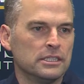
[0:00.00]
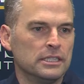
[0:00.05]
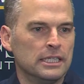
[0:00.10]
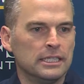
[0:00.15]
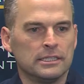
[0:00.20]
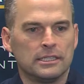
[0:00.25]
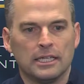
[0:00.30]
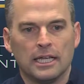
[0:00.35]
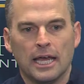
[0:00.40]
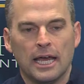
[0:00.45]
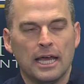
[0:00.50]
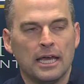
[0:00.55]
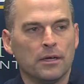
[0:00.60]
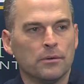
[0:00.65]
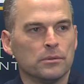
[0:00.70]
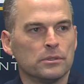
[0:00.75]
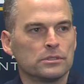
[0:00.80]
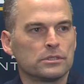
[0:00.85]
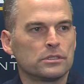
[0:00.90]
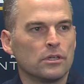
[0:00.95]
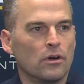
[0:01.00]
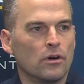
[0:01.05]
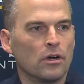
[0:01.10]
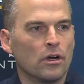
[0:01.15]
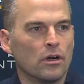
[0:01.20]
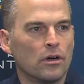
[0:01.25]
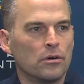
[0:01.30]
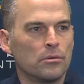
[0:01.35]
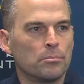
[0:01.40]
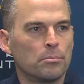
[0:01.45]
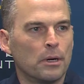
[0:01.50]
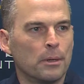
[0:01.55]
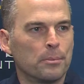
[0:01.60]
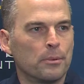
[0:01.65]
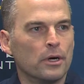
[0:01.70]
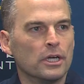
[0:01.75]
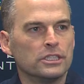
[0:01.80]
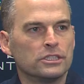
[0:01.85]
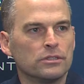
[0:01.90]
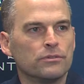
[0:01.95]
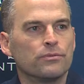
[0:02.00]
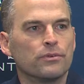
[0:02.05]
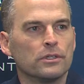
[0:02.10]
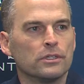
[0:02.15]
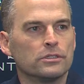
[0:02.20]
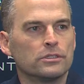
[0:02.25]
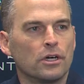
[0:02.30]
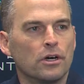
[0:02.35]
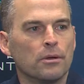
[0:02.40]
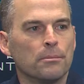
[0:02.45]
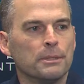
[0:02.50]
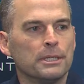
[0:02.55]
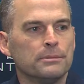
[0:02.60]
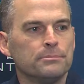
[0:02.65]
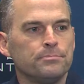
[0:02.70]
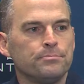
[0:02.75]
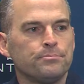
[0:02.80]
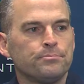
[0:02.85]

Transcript: and then today we'll start our preparation for the tournament.